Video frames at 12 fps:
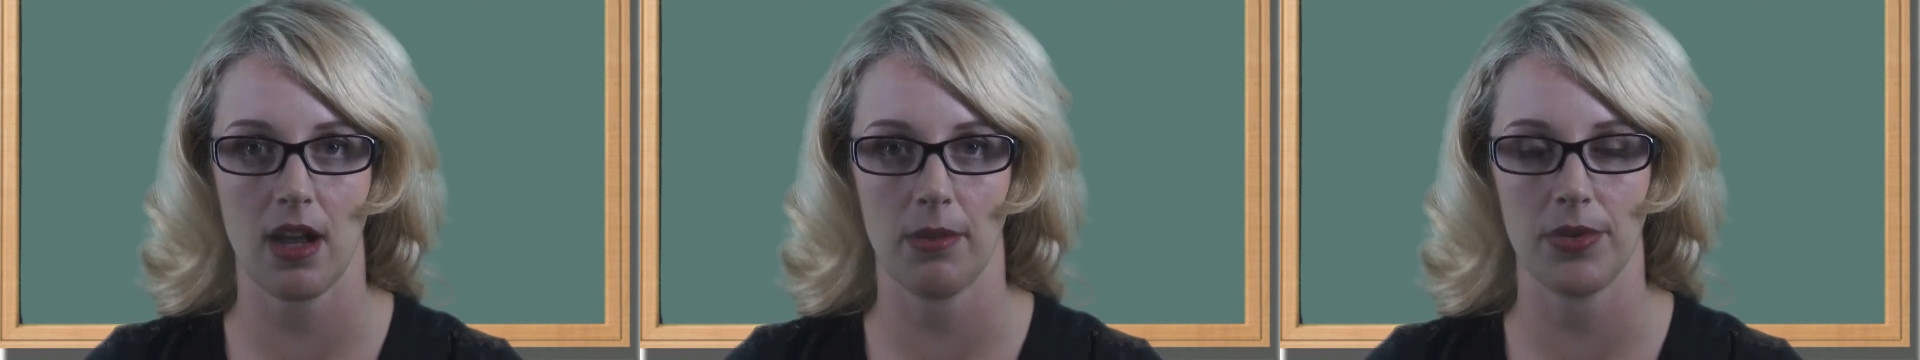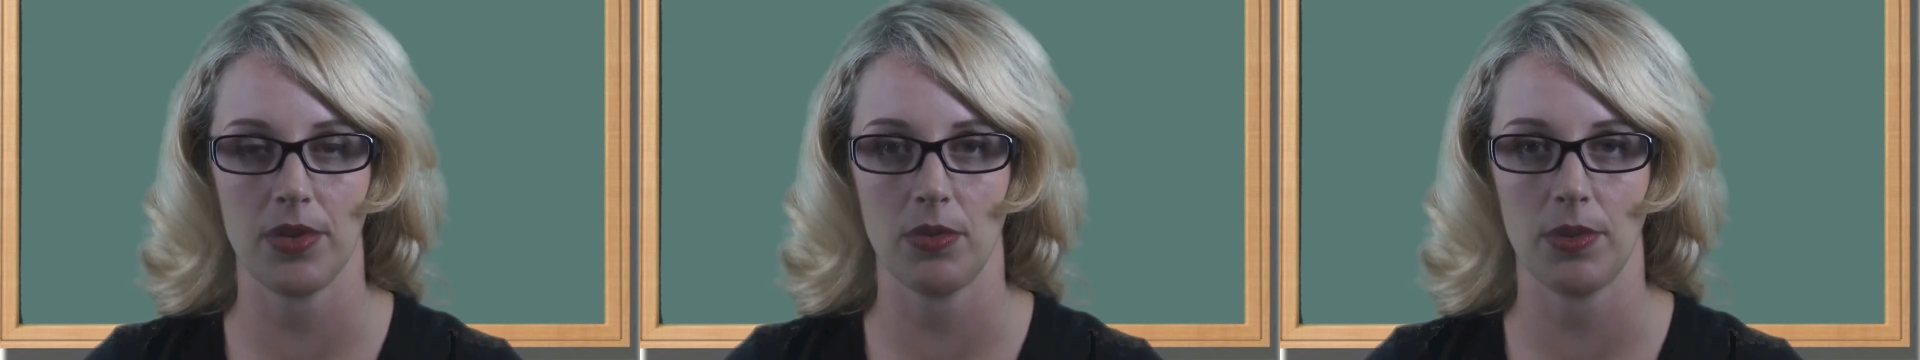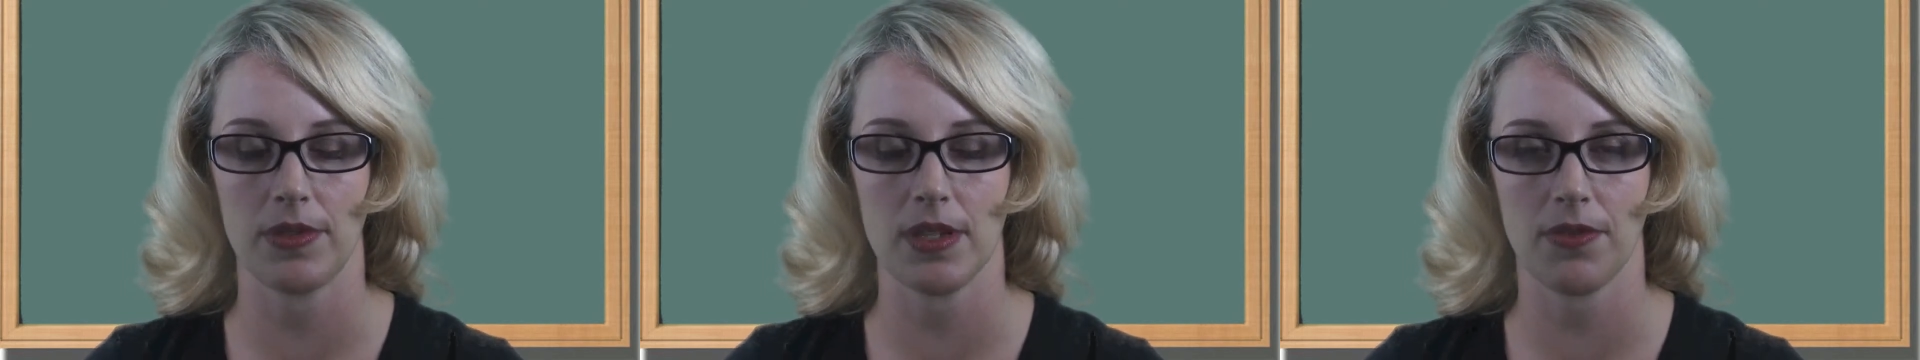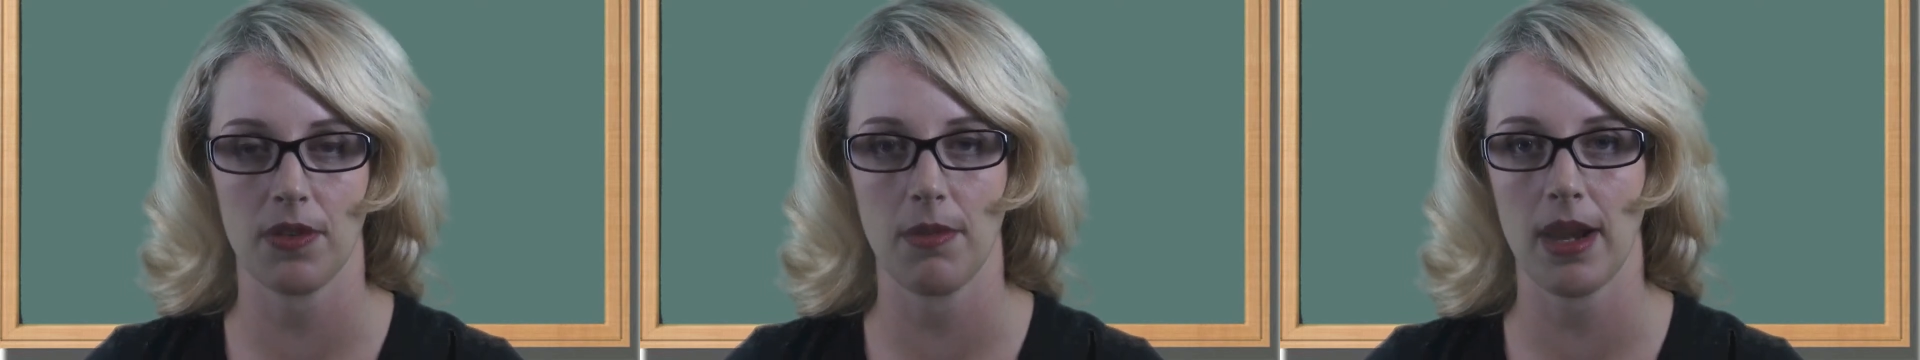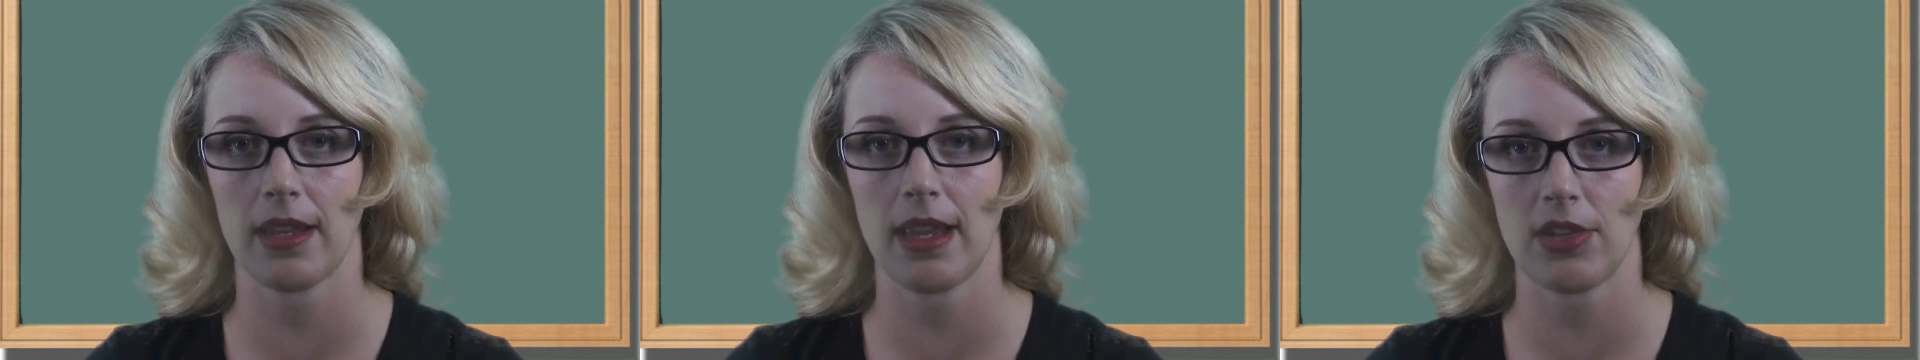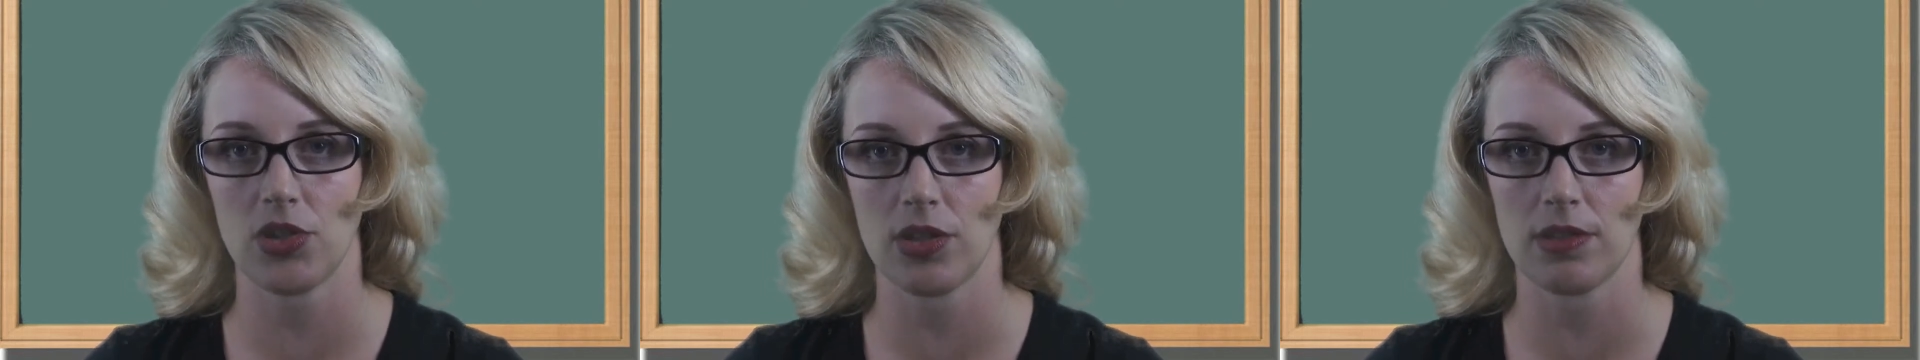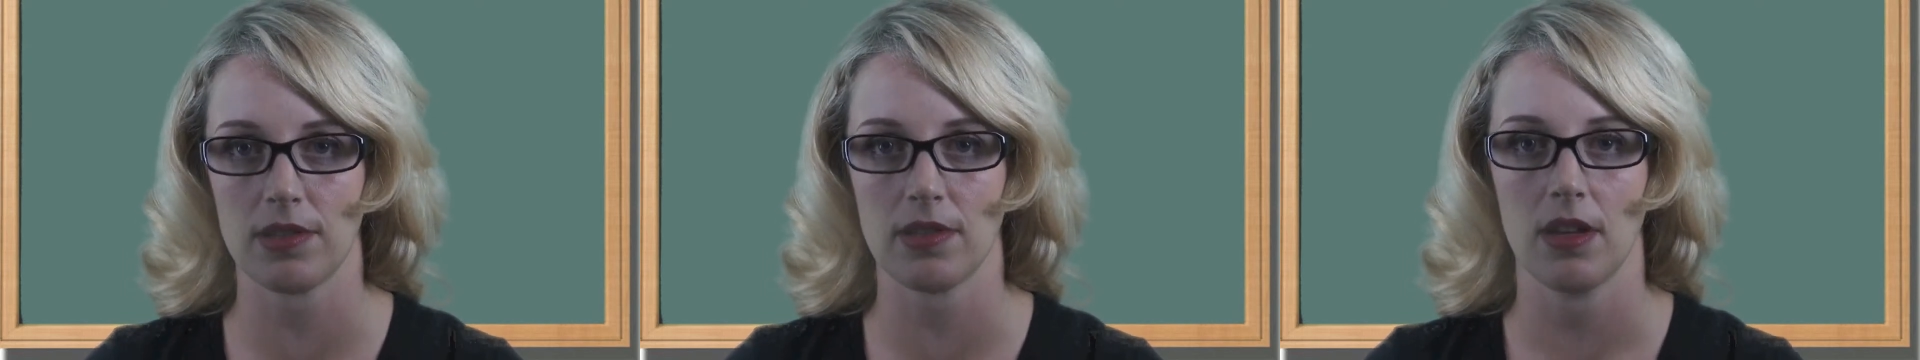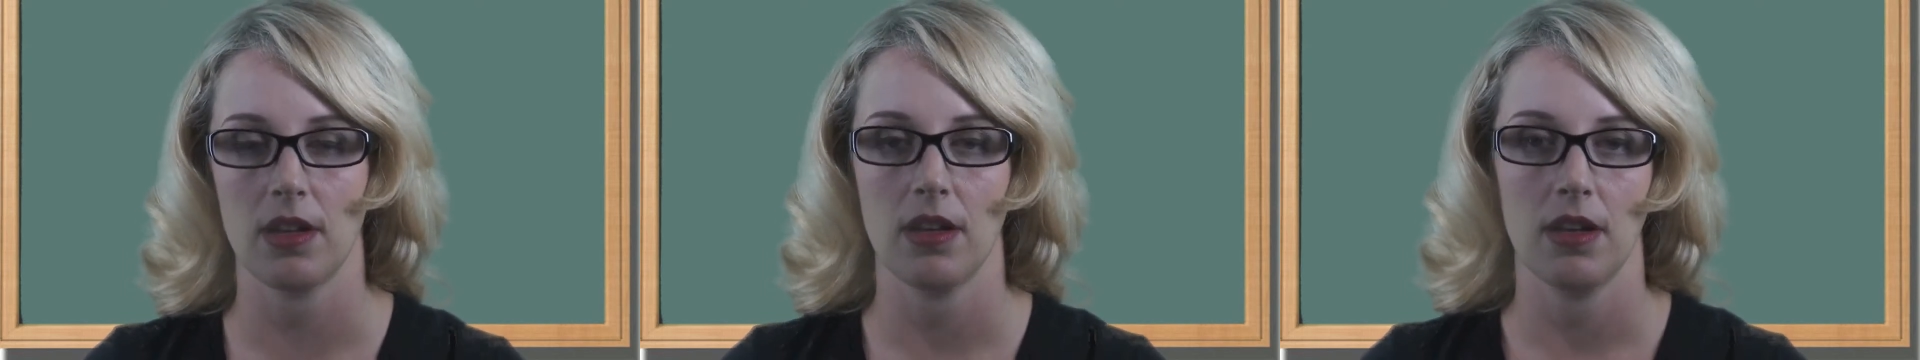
help you with different medications